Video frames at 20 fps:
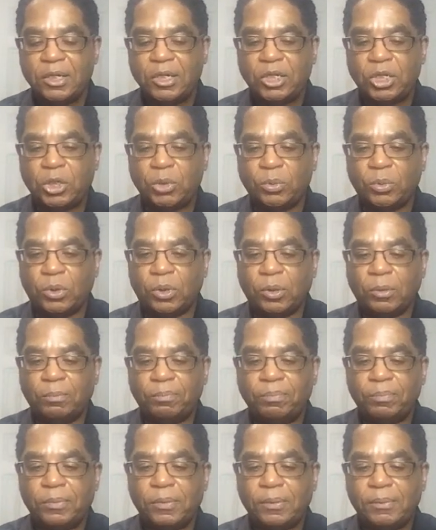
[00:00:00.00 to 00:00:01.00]
you
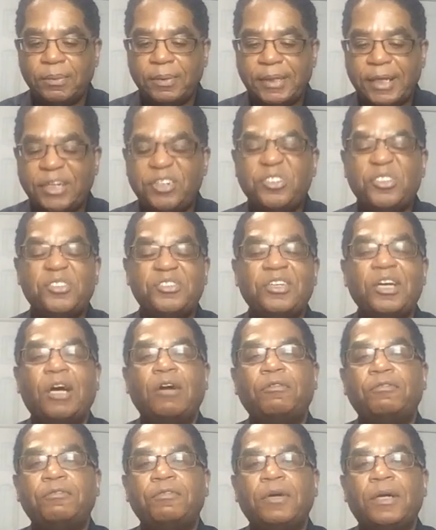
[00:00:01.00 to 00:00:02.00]
will get
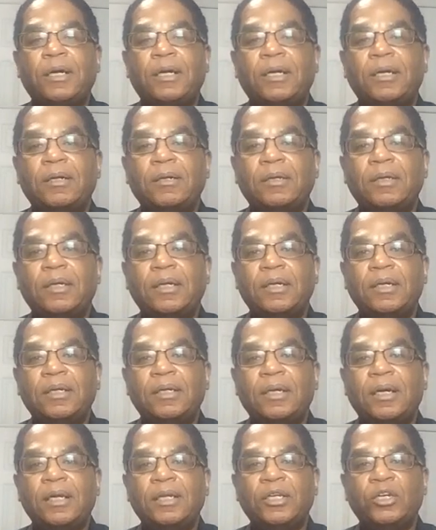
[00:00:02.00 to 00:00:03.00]
yourself a
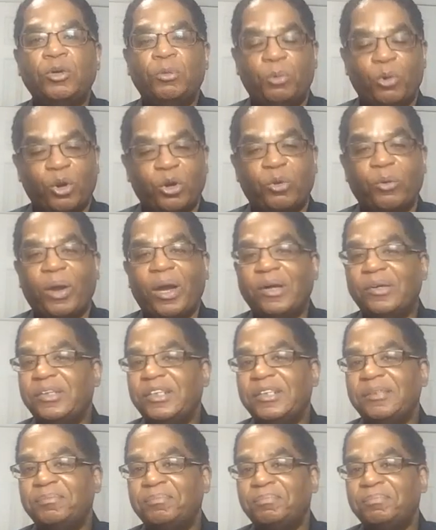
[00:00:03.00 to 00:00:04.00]
little more
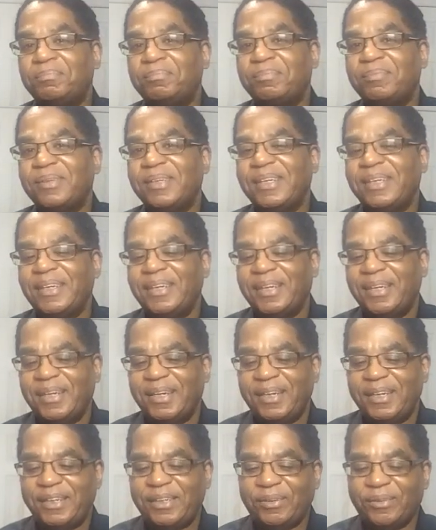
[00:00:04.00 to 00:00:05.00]
grounded.
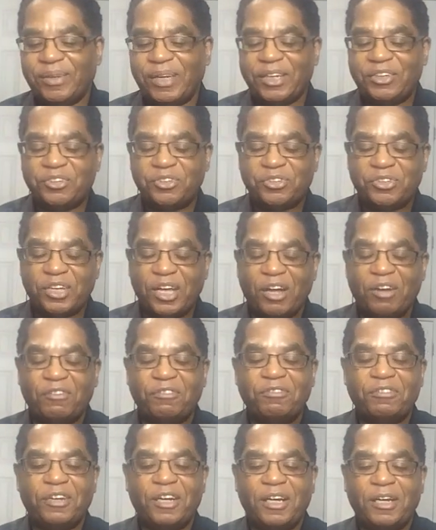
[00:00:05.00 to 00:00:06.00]
You'll get
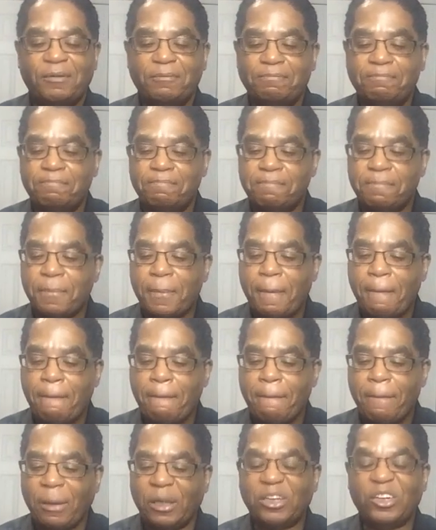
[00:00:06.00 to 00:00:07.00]
yourself a
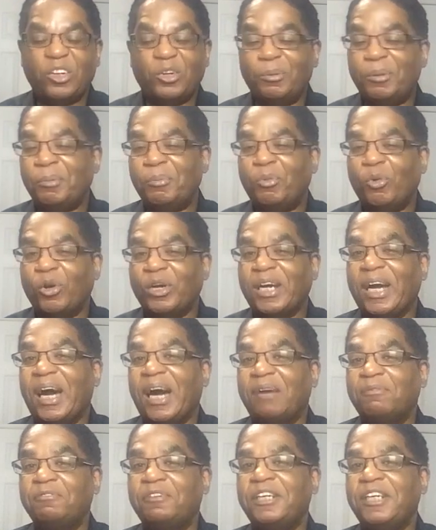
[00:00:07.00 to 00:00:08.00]
little bit more
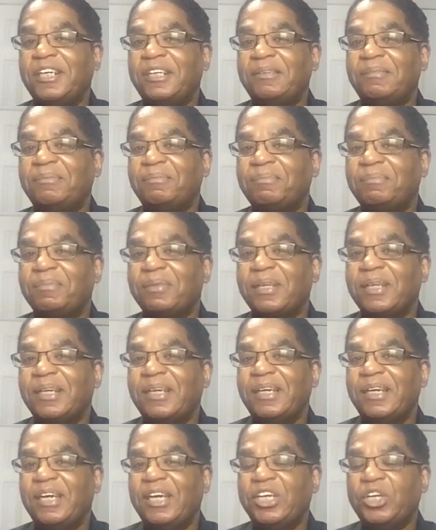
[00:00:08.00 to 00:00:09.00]
confident.
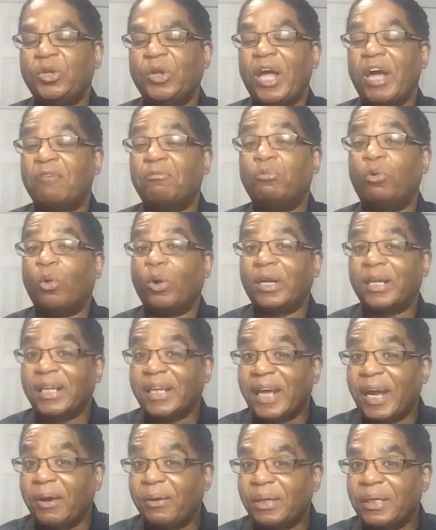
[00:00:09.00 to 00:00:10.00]
You'll have more
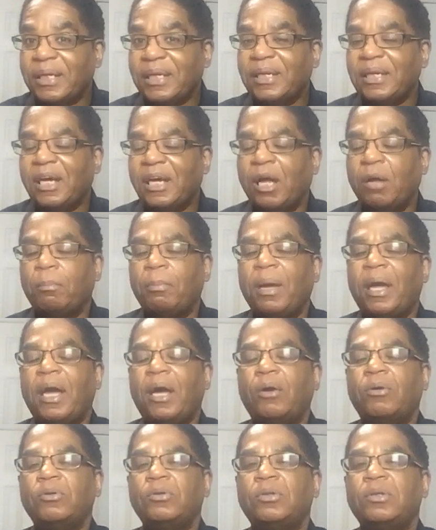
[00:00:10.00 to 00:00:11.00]
clarity
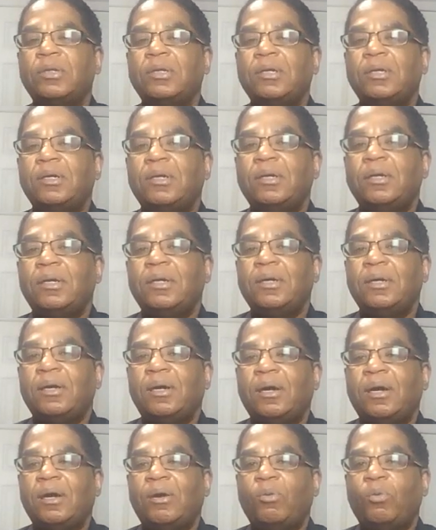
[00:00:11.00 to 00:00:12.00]
about
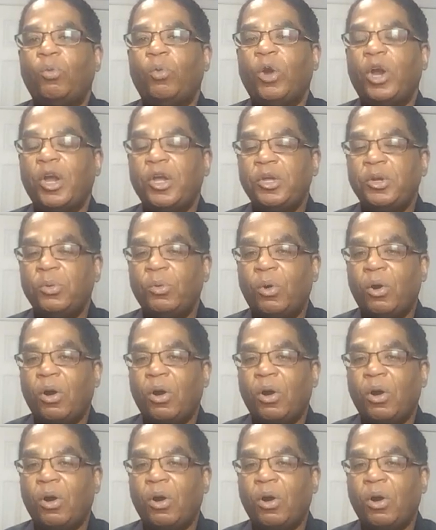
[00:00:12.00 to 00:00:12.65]
where you